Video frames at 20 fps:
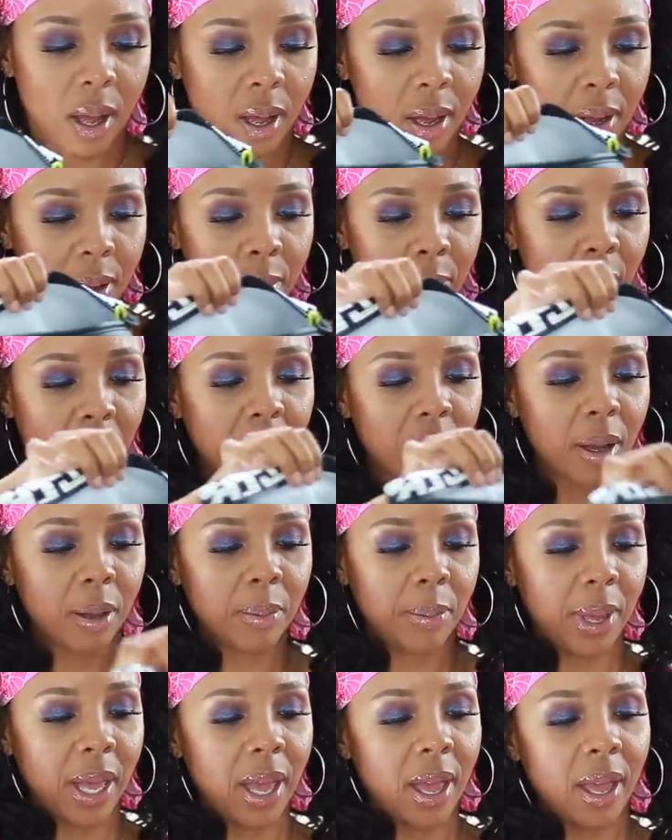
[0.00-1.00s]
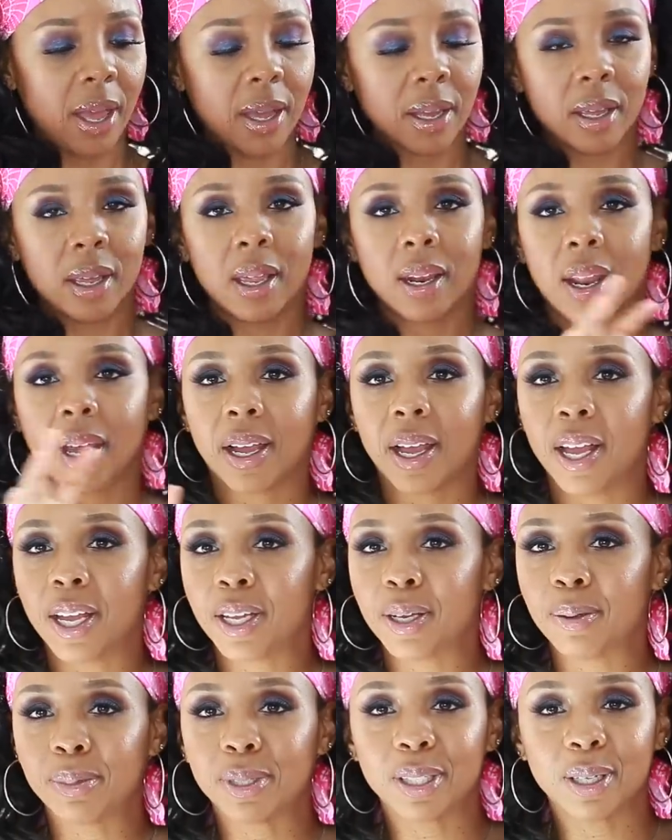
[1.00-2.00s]
uh, makeup bag. Like I
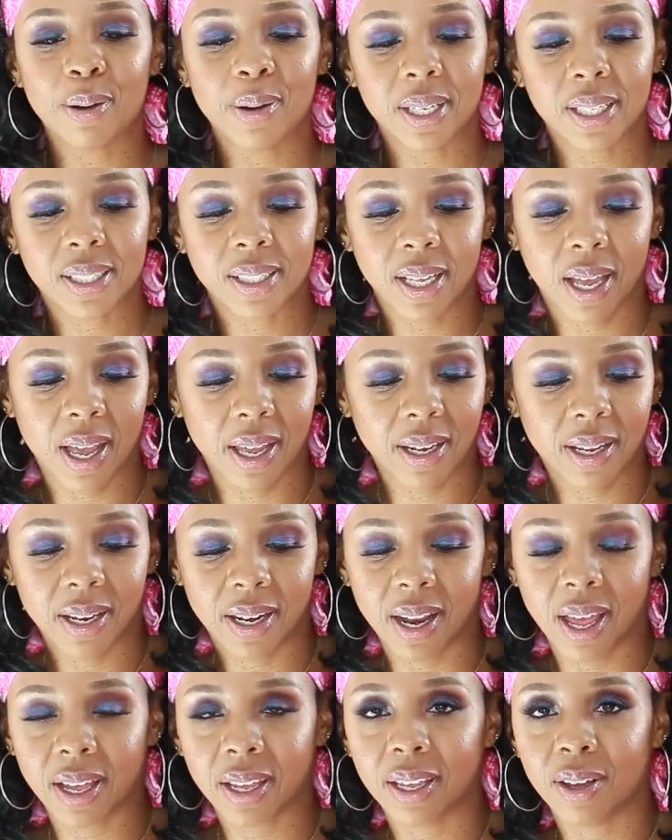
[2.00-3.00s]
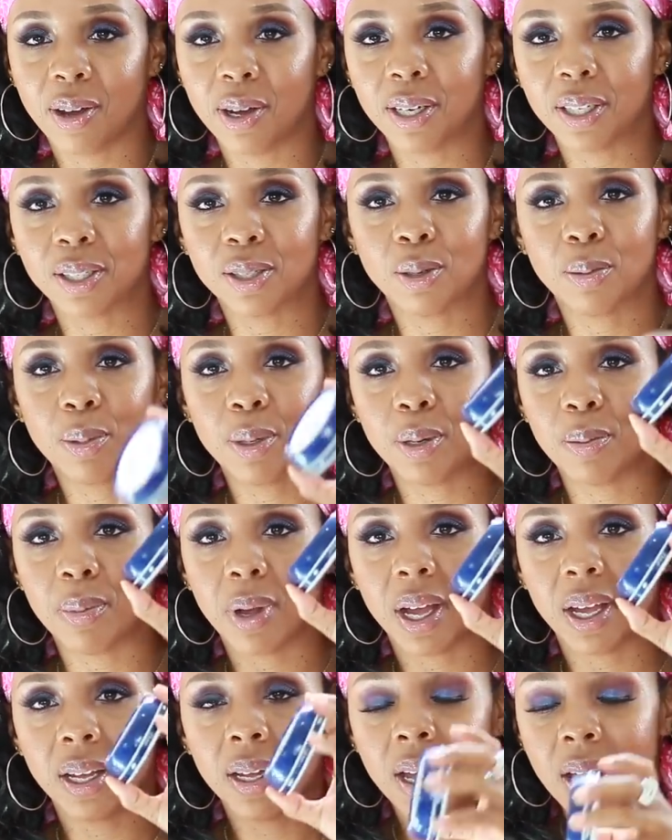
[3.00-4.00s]
am so excited and I can also put
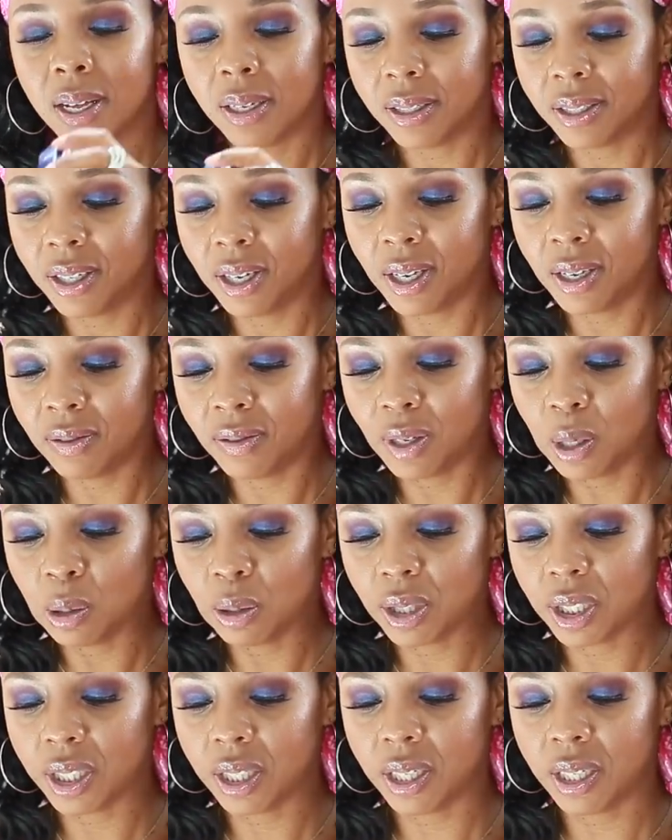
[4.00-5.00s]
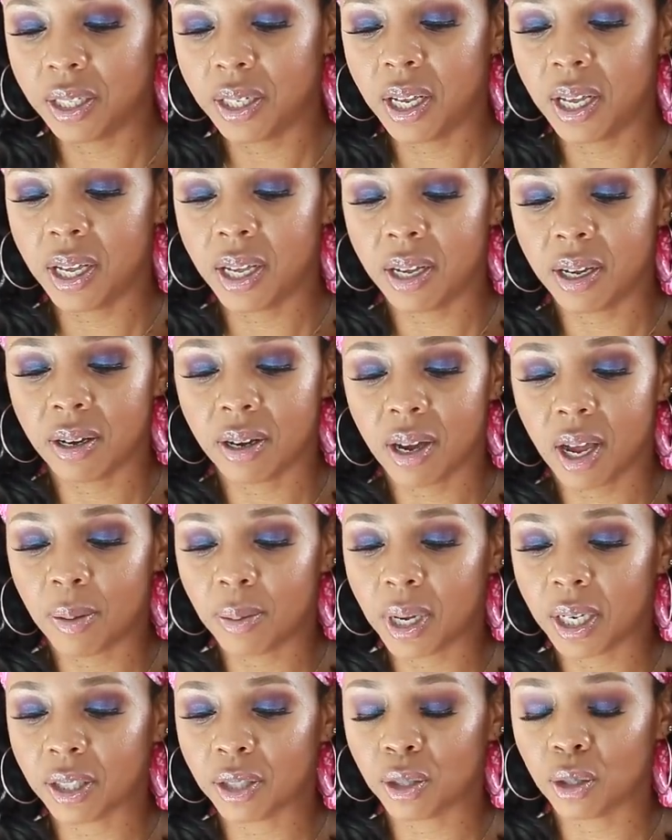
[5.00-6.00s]
my Dove lotion in here. I'm
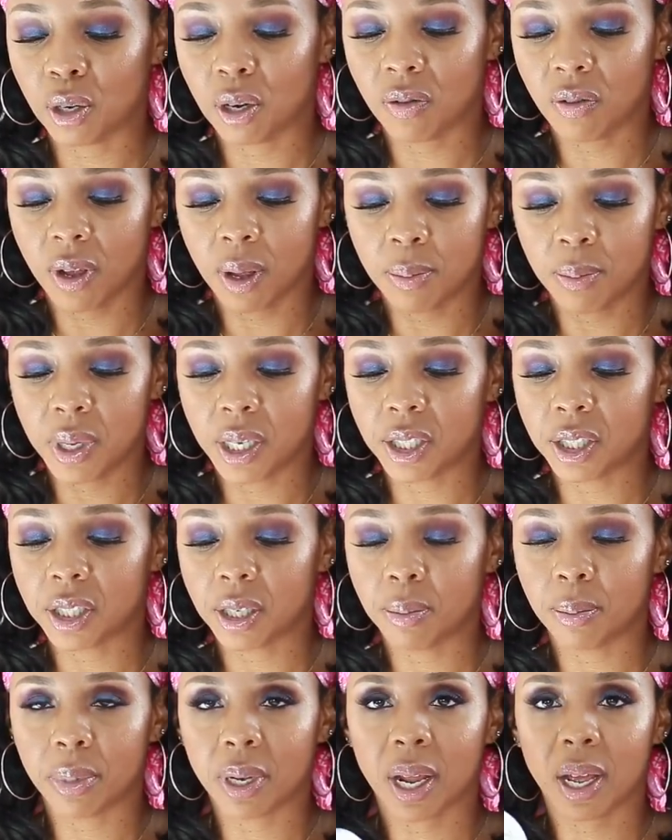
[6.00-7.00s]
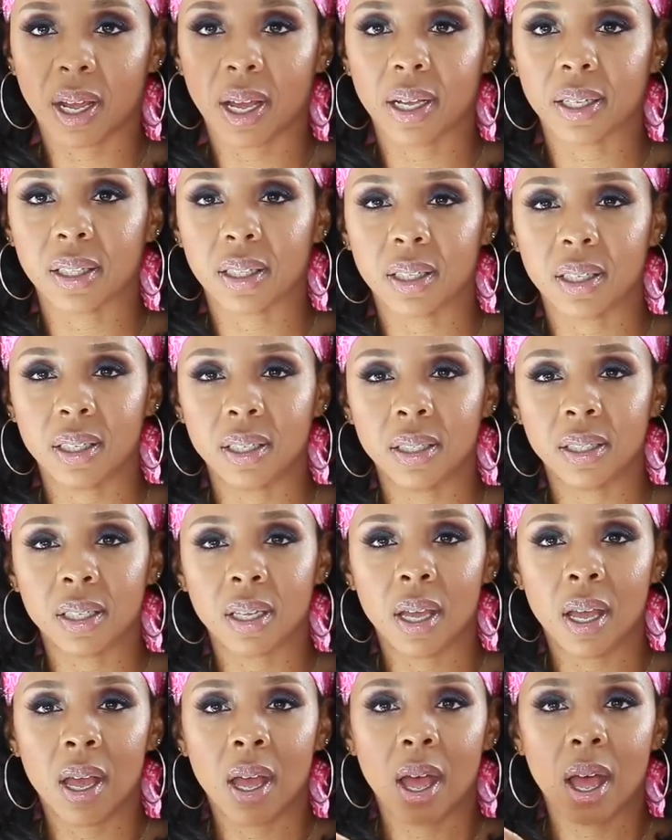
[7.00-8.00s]
not sure if I mentioned, but I got these.
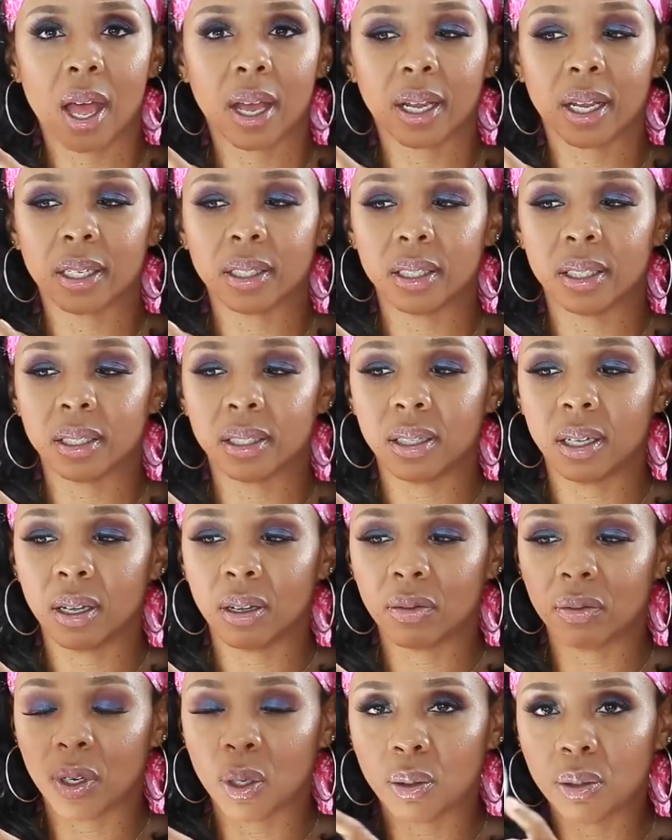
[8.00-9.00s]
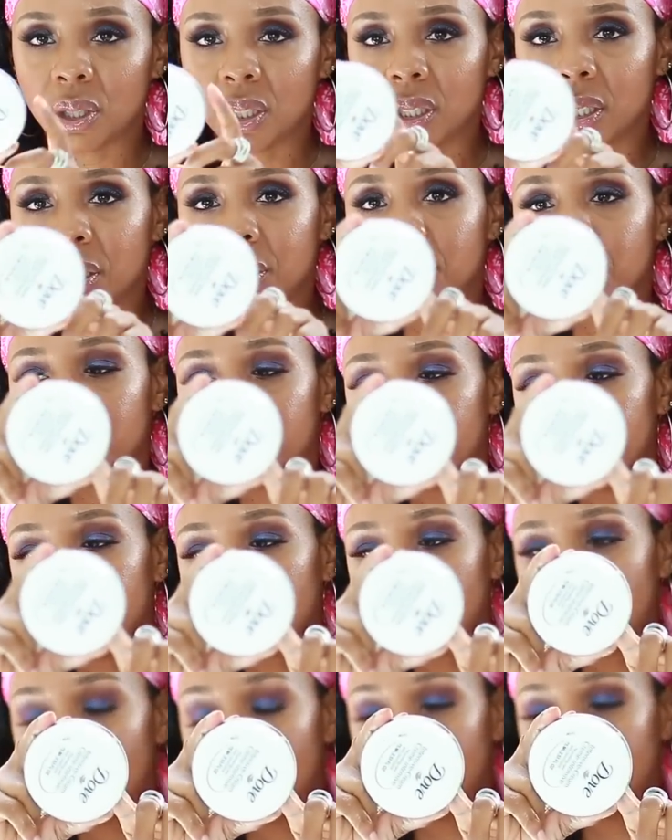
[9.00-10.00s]
I got this Dove lotion
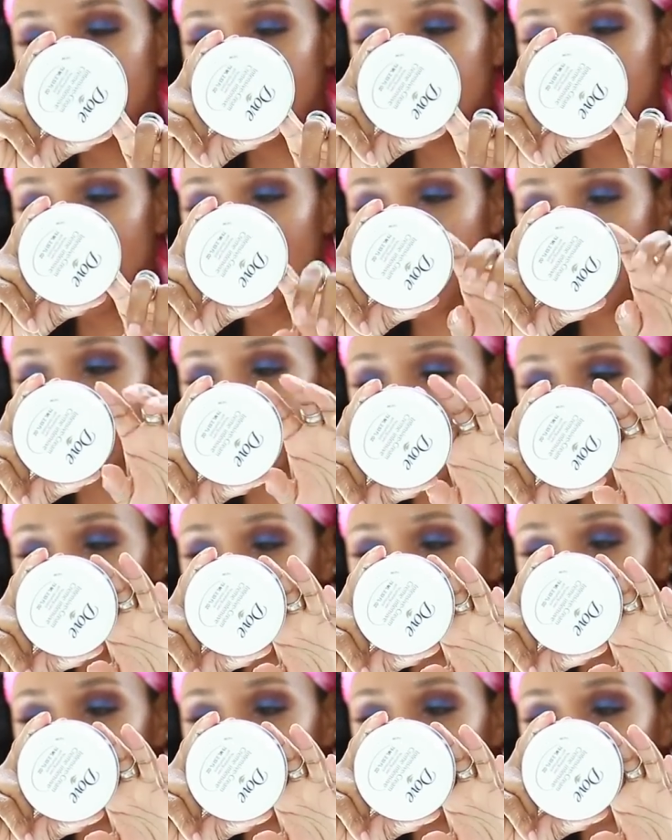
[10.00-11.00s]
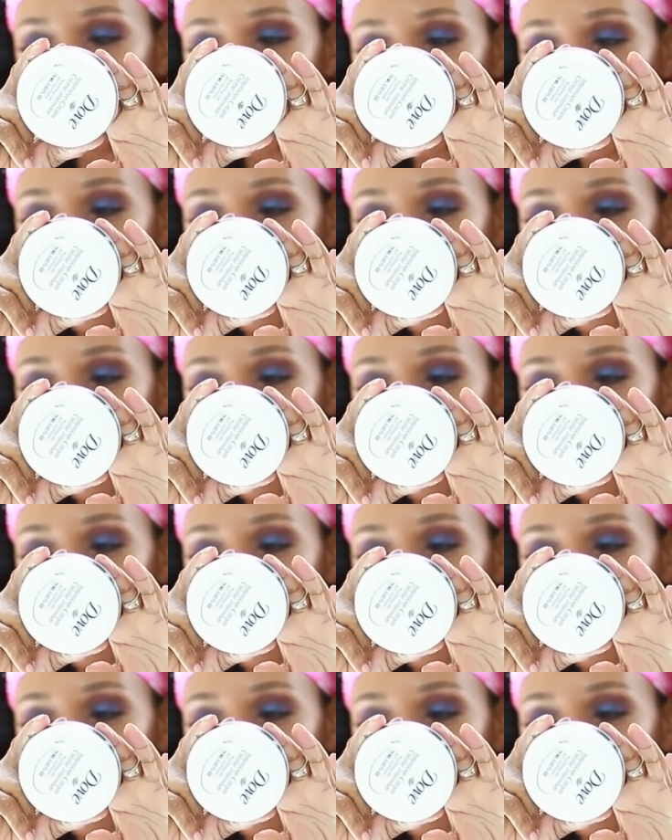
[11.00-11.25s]
at the Dollar Tree for a